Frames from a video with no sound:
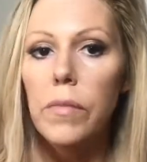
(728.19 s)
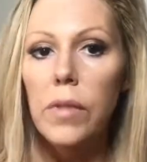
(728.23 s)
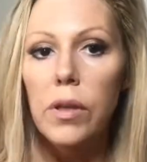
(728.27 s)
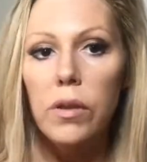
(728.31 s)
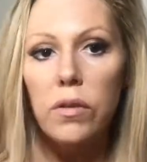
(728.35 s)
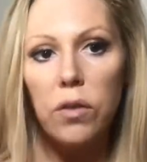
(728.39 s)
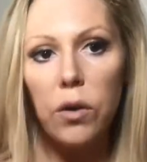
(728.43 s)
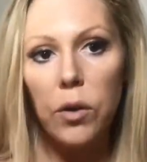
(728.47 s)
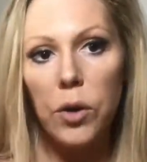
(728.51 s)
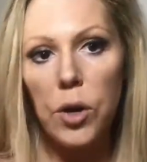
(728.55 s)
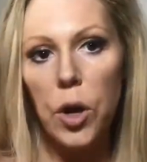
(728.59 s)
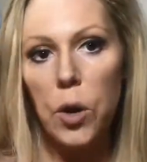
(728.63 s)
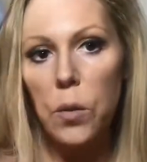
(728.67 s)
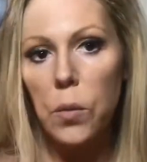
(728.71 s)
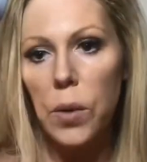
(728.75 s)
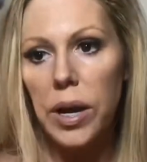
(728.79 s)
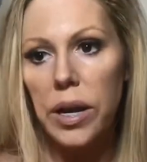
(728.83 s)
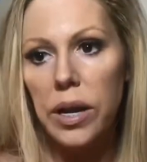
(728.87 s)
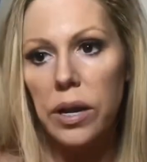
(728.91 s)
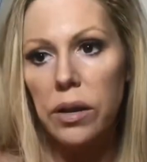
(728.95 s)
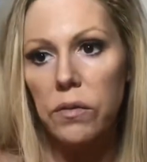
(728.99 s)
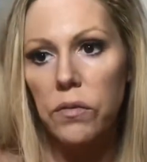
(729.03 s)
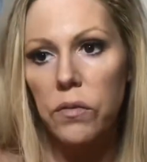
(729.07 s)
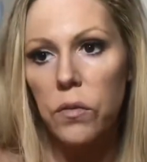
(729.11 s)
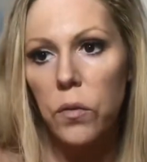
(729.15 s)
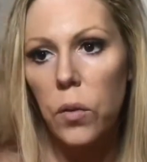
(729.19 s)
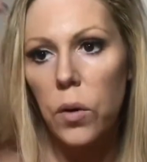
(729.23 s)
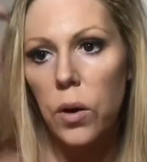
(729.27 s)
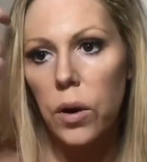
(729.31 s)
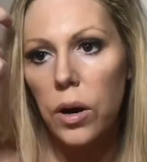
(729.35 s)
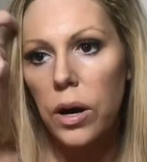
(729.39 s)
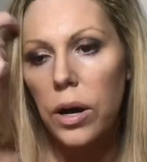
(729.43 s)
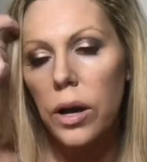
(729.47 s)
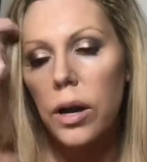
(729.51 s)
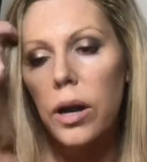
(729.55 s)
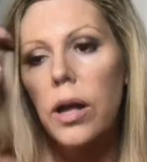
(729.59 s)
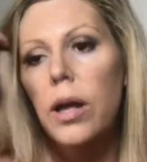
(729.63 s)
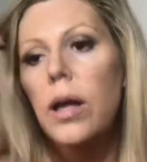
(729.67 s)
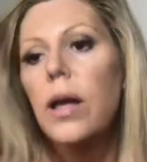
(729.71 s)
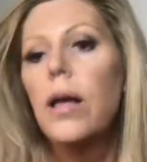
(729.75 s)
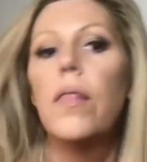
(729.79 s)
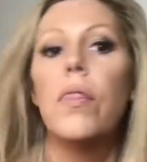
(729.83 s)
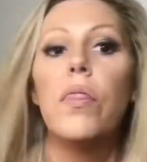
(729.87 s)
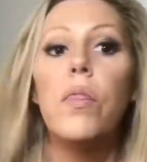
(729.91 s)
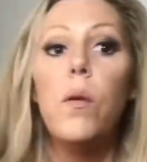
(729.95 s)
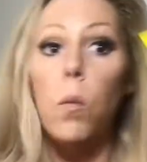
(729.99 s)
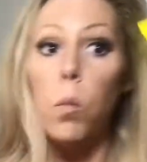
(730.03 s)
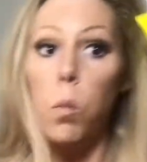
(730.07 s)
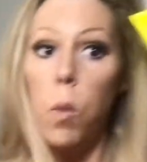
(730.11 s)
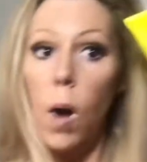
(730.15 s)
so no waiting for
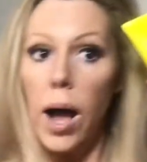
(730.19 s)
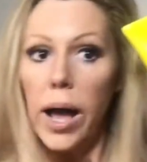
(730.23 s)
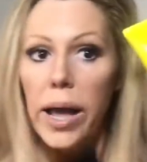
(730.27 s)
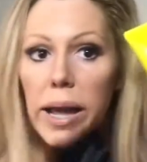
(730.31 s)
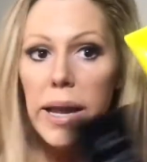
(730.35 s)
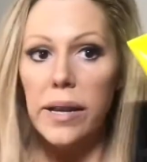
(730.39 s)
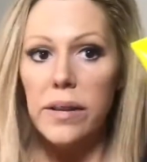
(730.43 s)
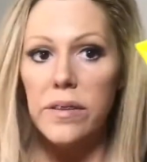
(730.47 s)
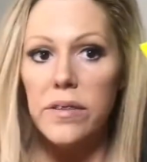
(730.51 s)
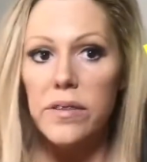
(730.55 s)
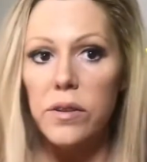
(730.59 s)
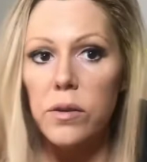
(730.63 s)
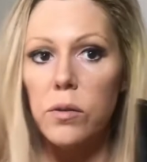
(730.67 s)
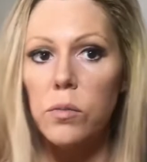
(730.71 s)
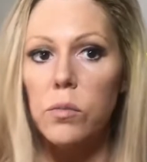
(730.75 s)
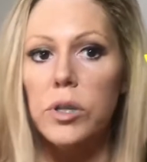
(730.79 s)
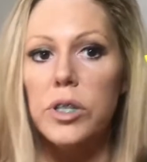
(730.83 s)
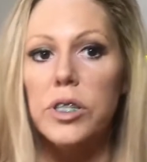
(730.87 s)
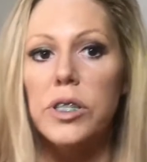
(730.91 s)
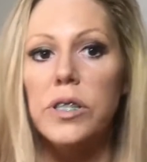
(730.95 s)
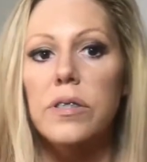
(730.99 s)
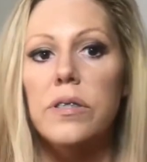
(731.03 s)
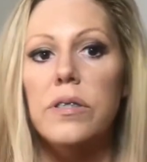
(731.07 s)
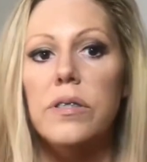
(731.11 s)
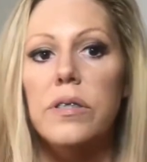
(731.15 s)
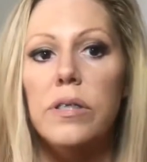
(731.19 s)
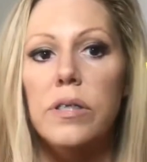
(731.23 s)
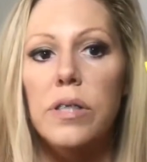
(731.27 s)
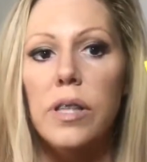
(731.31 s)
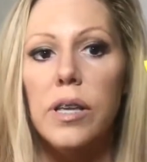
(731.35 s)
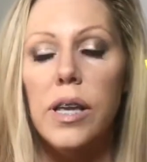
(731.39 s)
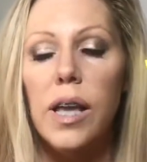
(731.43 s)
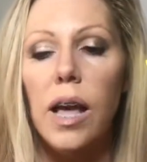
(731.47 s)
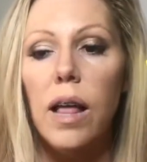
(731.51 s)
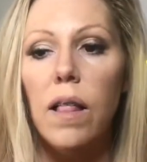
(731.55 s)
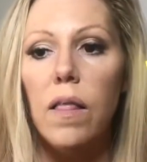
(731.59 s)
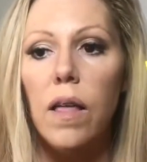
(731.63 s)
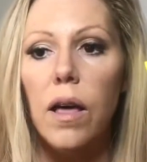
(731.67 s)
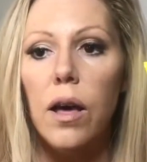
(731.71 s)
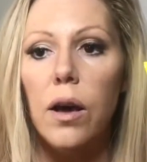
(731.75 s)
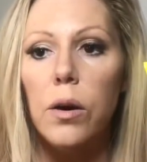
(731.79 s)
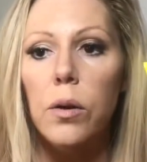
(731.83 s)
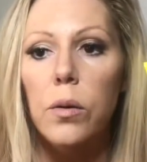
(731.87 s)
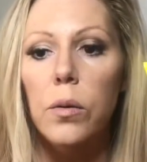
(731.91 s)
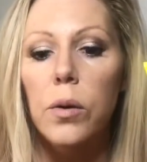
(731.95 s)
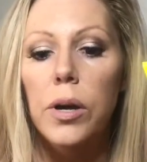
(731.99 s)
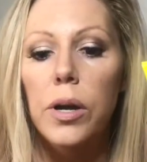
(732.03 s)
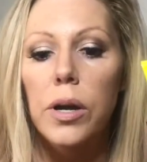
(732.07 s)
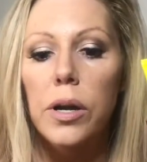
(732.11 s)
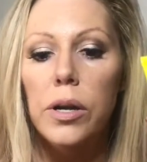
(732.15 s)
the white, which is the
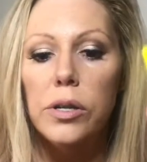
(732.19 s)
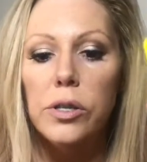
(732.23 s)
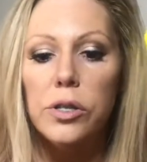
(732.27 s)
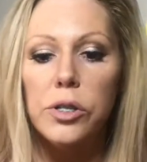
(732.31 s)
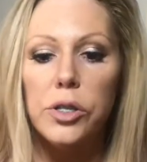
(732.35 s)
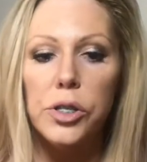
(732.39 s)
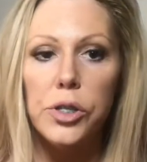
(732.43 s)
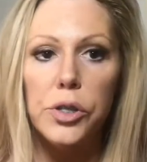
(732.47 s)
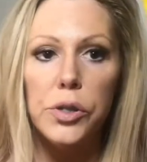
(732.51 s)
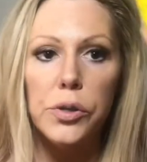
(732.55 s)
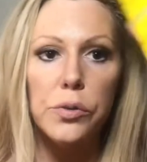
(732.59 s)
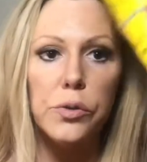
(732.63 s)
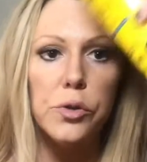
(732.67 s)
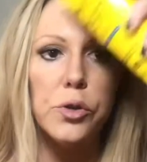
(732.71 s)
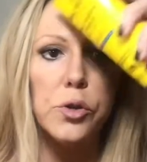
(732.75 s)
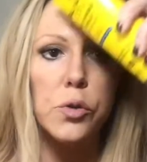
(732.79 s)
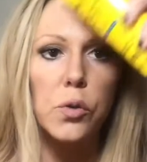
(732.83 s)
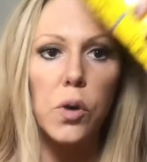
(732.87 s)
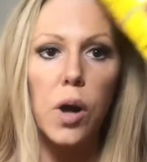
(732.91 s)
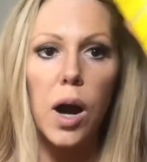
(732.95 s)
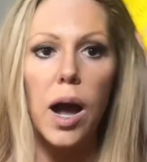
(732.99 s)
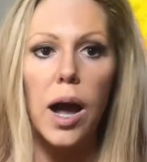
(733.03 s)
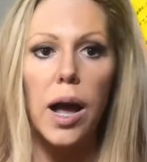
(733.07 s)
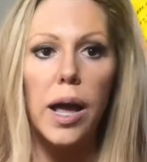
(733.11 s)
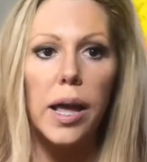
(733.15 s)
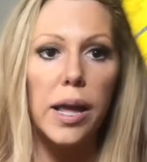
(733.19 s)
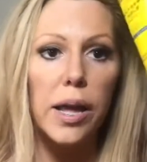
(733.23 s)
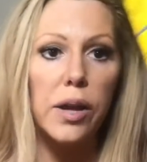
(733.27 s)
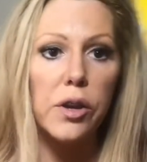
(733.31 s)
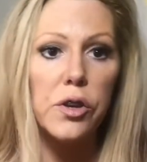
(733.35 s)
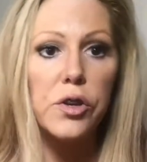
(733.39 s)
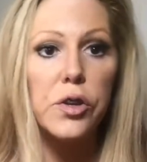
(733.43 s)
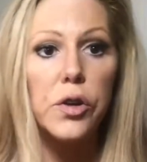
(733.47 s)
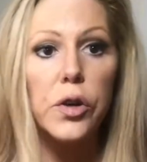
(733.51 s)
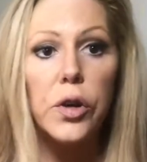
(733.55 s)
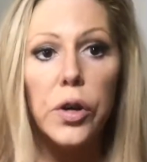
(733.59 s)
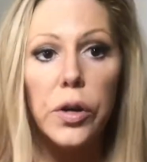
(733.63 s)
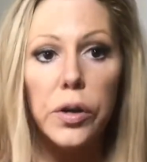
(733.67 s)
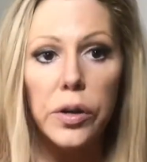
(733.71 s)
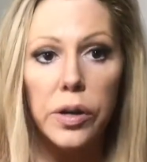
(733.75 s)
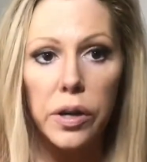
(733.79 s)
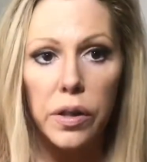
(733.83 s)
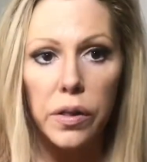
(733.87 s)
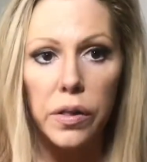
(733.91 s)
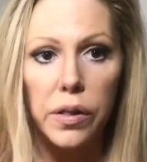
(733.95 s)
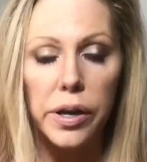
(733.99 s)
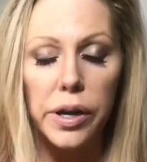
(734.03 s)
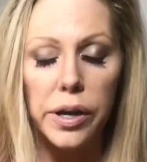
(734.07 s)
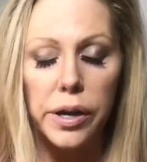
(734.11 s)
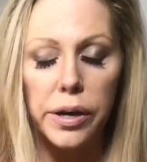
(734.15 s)
yellow, to dry and turn
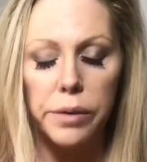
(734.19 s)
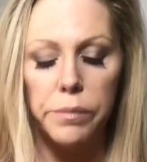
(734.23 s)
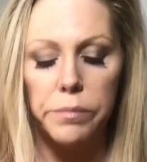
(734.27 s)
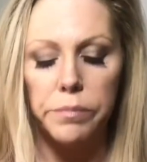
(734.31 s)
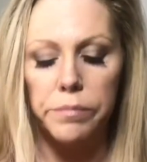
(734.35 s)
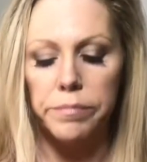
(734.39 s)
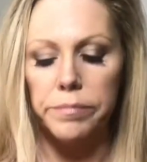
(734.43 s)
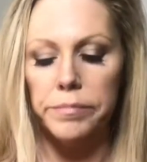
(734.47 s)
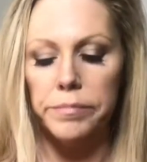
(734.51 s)
clear.